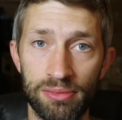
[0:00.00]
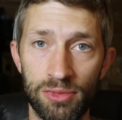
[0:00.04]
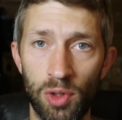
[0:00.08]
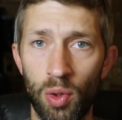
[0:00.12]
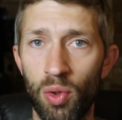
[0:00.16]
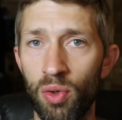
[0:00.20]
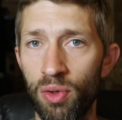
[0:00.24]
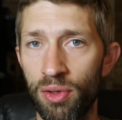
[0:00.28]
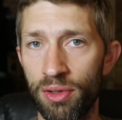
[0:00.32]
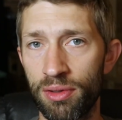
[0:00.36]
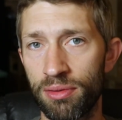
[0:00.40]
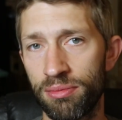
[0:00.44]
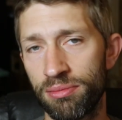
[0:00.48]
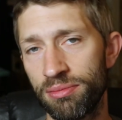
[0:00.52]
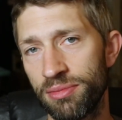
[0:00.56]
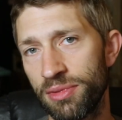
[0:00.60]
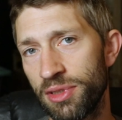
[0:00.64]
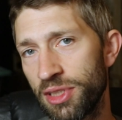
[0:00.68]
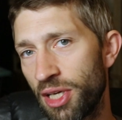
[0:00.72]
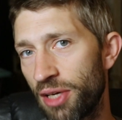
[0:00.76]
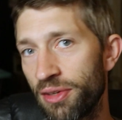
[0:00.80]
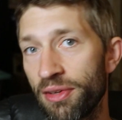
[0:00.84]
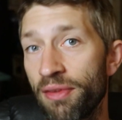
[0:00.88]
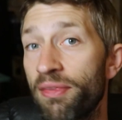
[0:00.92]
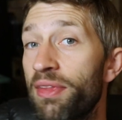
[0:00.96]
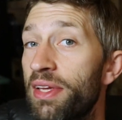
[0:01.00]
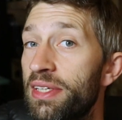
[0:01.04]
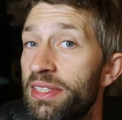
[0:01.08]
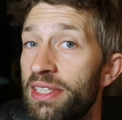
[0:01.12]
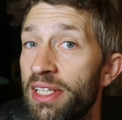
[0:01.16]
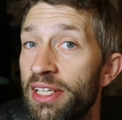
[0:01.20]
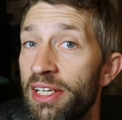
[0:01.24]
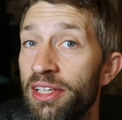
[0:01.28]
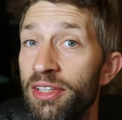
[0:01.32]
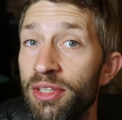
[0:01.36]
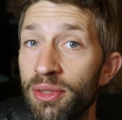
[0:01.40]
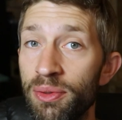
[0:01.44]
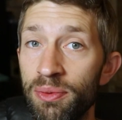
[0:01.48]
or the other things
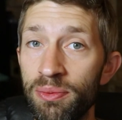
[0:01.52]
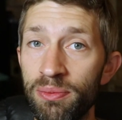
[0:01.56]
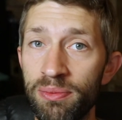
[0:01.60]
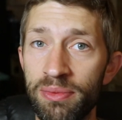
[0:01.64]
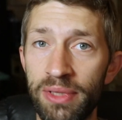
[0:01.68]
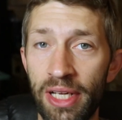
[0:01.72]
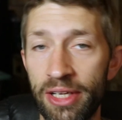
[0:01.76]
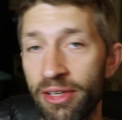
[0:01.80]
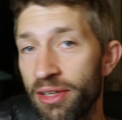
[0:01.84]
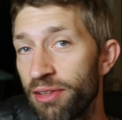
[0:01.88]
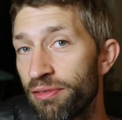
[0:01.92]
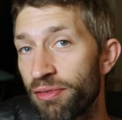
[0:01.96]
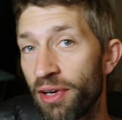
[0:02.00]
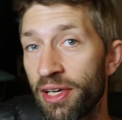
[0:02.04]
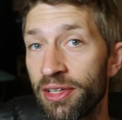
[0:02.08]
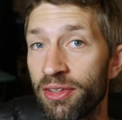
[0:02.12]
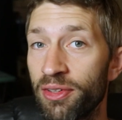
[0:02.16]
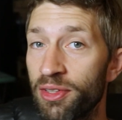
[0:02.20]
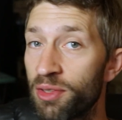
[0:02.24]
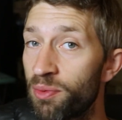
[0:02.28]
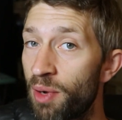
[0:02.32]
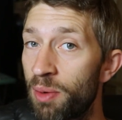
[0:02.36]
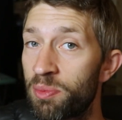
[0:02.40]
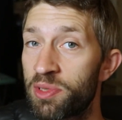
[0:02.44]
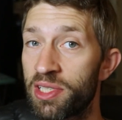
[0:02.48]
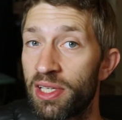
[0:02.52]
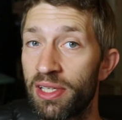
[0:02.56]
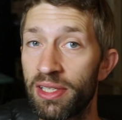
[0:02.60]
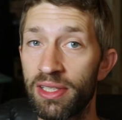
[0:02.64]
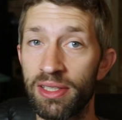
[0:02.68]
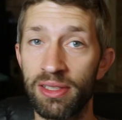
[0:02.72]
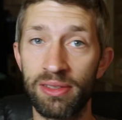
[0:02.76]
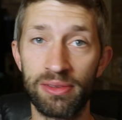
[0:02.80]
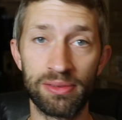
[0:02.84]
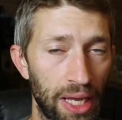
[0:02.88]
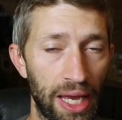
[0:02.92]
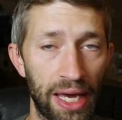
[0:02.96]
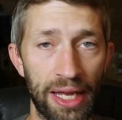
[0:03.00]
that I do that you can find on the website.